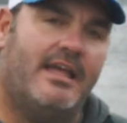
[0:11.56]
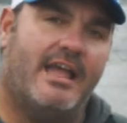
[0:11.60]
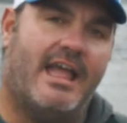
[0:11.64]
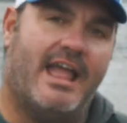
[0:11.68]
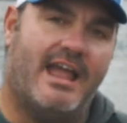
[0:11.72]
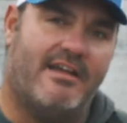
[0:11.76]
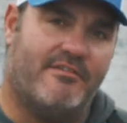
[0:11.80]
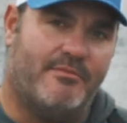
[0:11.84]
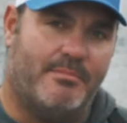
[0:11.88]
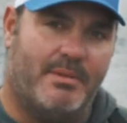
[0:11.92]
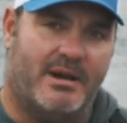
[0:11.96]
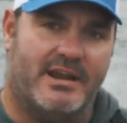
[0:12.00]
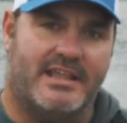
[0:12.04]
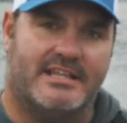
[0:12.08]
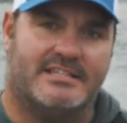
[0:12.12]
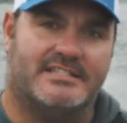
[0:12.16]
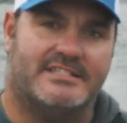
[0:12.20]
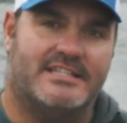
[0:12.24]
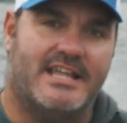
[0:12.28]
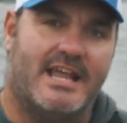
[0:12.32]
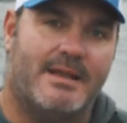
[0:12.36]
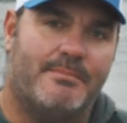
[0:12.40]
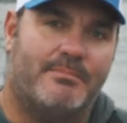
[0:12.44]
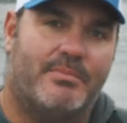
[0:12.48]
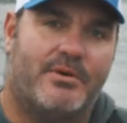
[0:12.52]
Hey everybody,
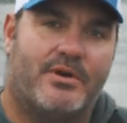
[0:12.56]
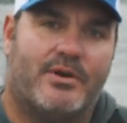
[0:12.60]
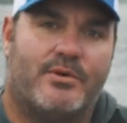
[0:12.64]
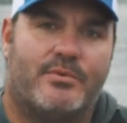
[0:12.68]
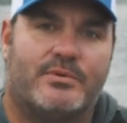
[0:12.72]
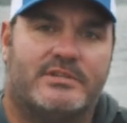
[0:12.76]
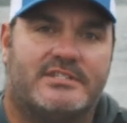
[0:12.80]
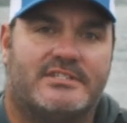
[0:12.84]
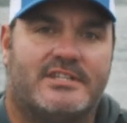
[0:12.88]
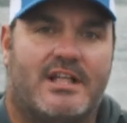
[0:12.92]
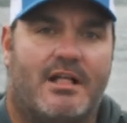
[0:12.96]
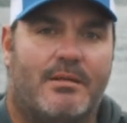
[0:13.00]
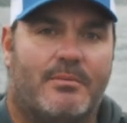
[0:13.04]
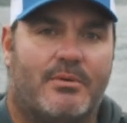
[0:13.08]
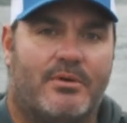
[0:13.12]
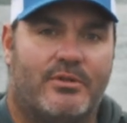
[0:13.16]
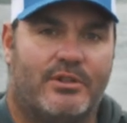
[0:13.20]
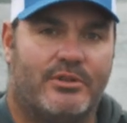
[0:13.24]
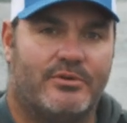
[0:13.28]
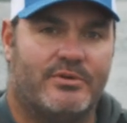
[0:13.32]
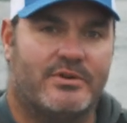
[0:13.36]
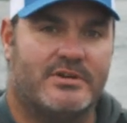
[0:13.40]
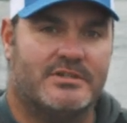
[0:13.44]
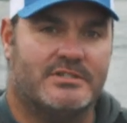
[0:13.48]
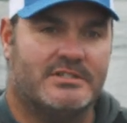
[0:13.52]
it's Nate Berg with
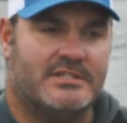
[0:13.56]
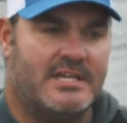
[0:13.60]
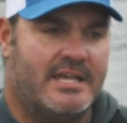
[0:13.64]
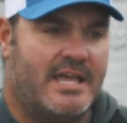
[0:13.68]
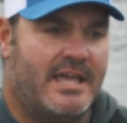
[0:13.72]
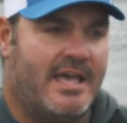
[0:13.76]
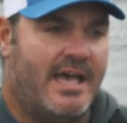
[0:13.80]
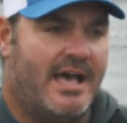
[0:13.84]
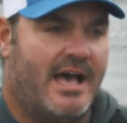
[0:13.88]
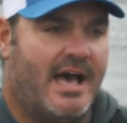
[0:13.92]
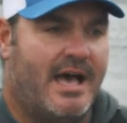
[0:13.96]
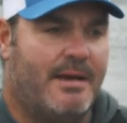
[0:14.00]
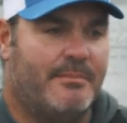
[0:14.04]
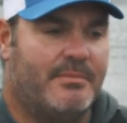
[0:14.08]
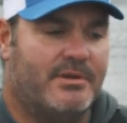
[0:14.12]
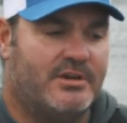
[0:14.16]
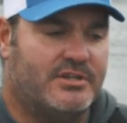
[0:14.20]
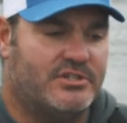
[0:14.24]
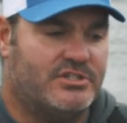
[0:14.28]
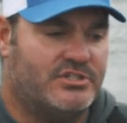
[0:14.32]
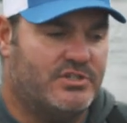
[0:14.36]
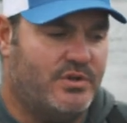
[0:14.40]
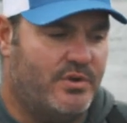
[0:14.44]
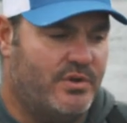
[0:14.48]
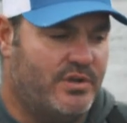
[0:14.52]
Selmo Lures. I'm going
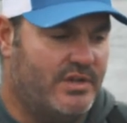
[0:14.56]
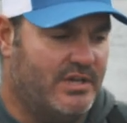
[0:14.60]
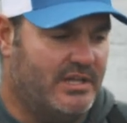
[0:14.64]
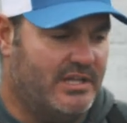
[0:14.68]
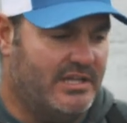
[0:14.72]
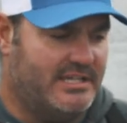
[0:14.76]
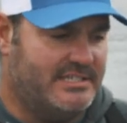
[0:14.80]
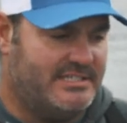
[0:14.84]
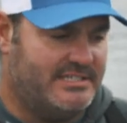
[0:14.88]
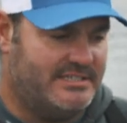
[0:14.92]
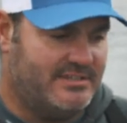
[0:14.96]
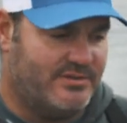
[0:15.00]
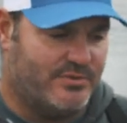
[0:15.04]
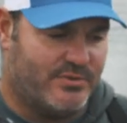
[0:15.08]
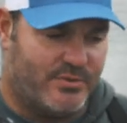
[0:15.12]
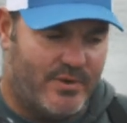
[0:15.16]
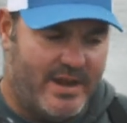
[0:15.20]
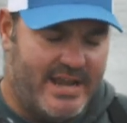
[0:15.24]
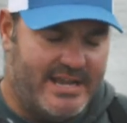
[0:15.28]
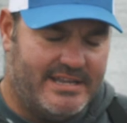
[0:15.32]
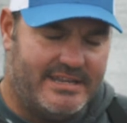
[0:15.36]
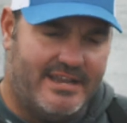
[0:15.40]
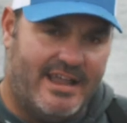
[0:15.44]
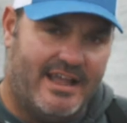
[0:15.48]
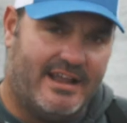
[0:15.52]
to show you a
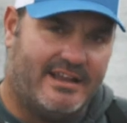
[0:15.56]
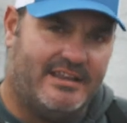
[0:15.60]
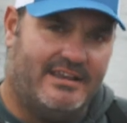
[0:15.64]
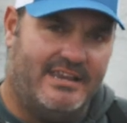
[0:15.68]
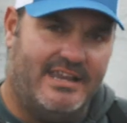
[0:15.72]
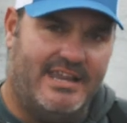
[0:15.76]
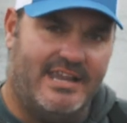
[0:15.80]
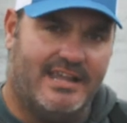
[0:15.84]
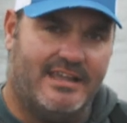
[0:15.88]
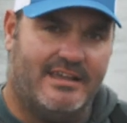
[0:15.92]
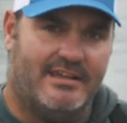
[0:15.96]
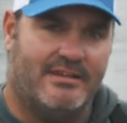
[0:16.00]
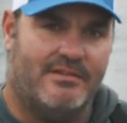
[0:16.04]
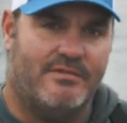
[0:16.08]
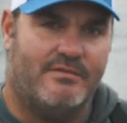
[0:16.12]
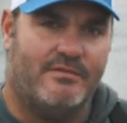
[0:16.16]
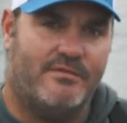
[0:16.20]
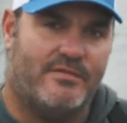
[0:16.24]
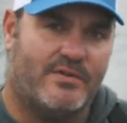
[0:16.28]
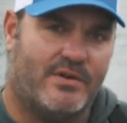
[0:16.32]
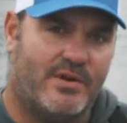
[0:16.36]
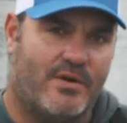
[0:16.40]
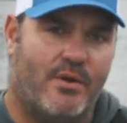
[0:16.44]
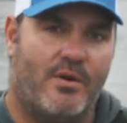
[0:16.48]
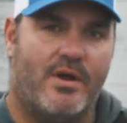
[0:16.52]
great technique
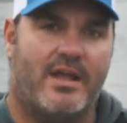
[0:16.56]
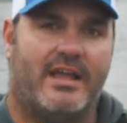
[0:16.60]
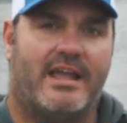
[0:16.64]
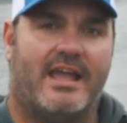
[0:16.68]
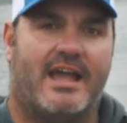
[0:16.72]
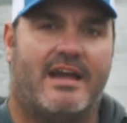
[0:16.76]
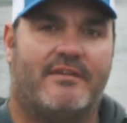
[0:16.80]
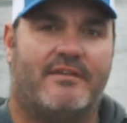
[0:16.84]
for going